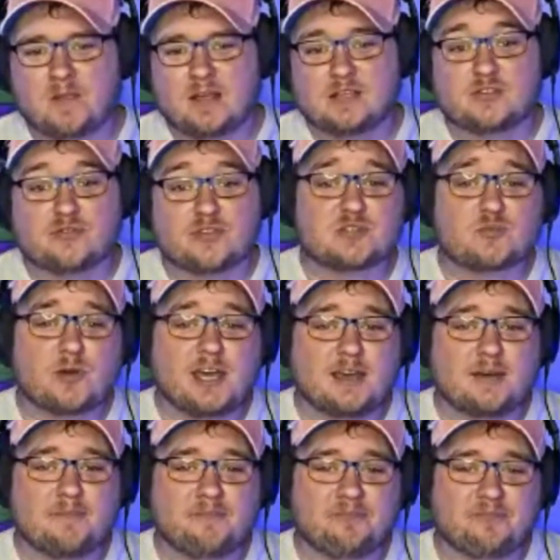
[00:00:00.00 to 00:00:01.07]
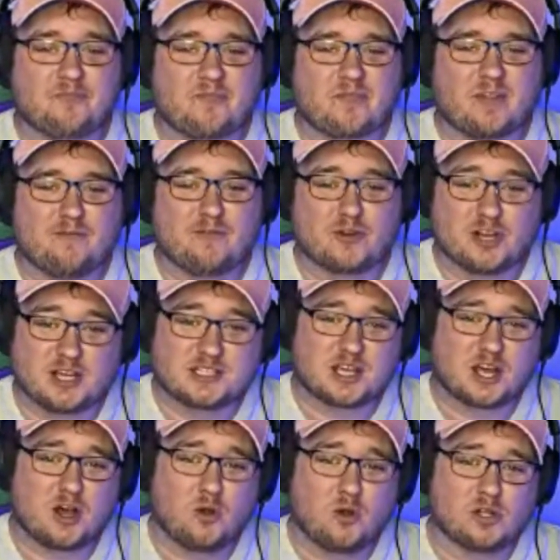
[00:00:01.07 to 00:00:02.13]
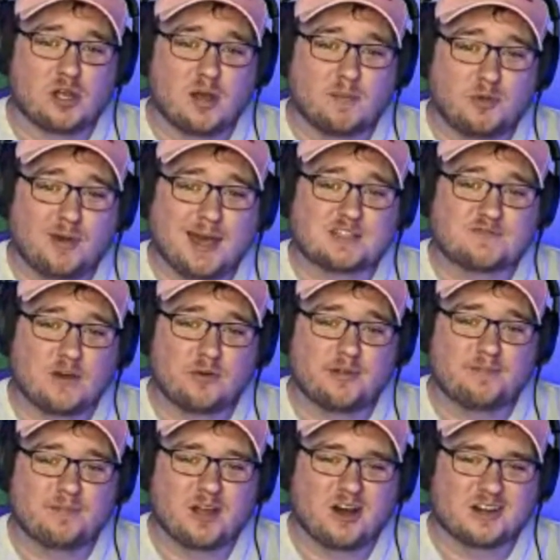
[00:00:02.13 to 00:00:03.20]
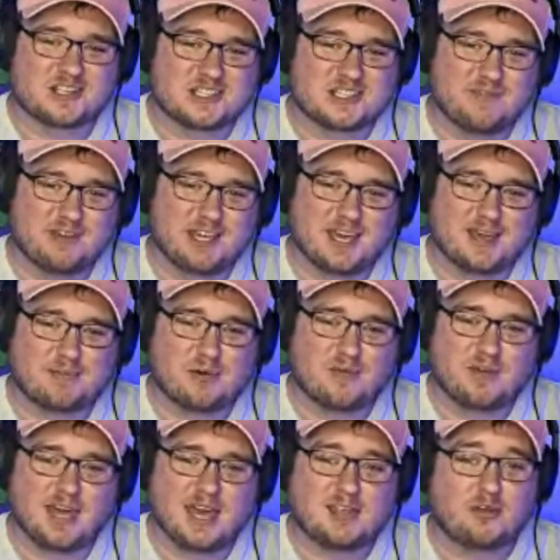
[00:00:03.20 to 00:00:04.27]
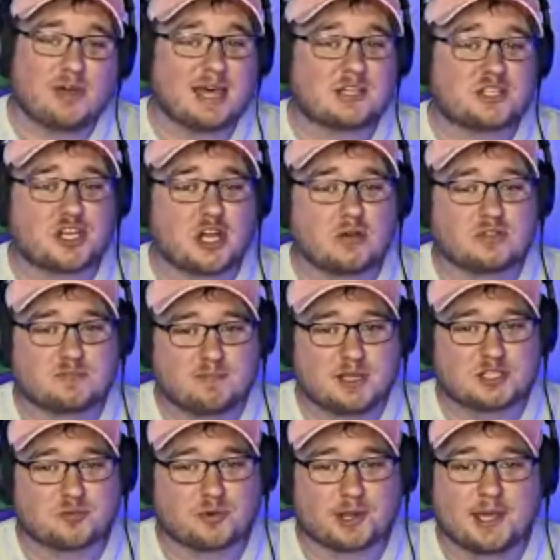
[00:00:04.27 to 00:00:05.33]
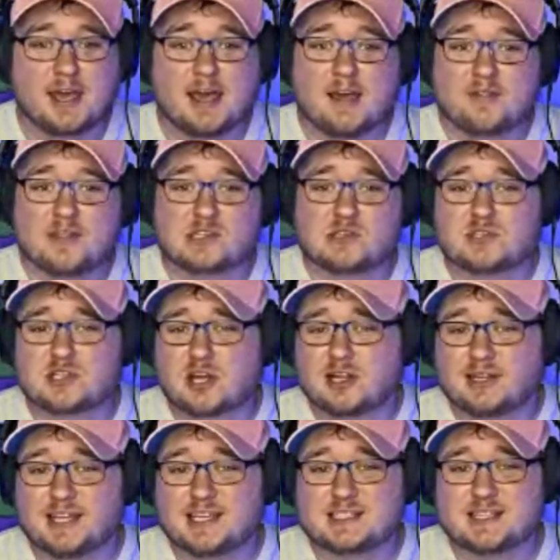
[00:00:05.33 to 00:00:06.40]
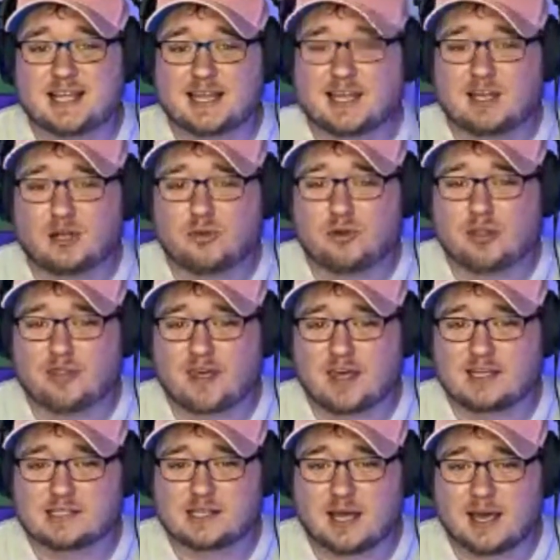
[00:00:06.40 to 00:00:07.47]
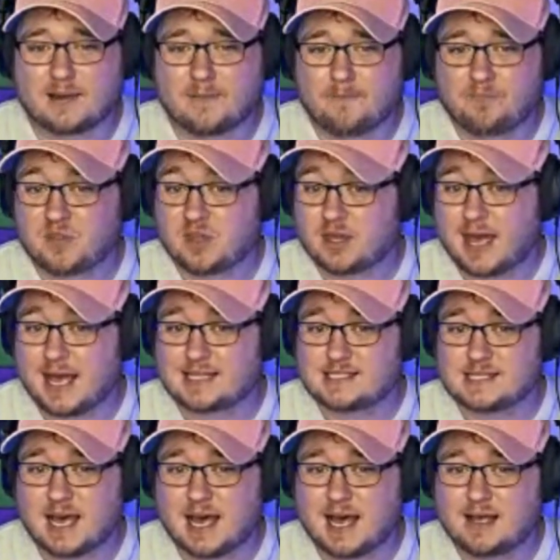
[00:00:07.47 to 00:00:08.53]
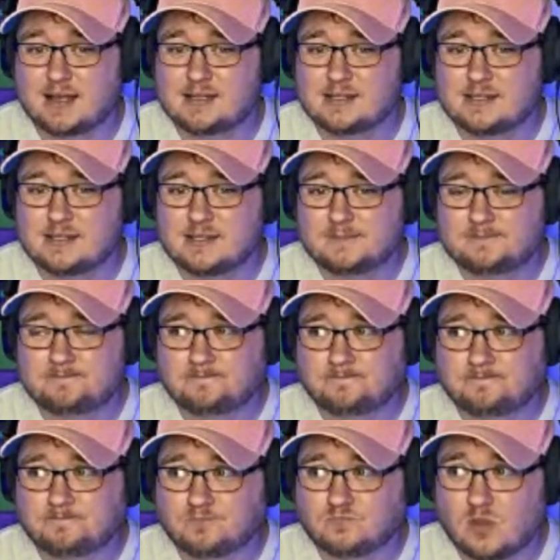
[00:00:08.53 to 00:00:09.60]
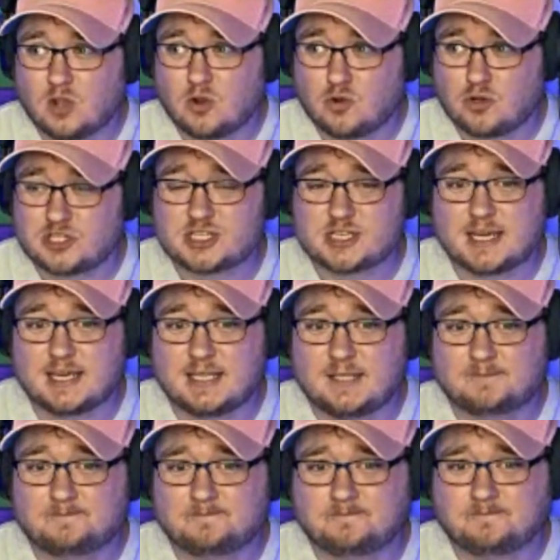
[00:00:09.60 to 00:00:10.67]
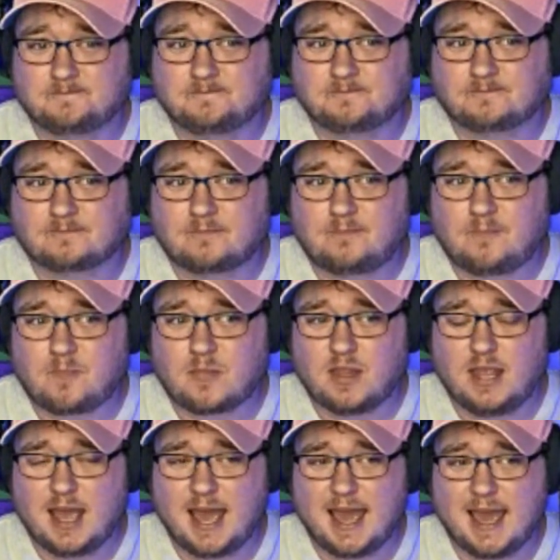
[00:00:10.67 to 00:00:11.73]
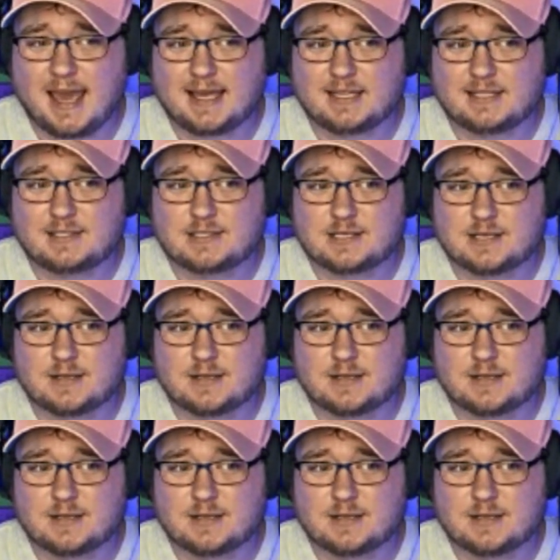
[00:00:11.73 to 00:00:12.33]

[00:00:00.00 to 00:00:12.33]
So this week, for Does It Hold Up, you guys voted on a Stephen King movie, and you guys chose Misery. This was on a list that included things like Cat's Eye, Christine, and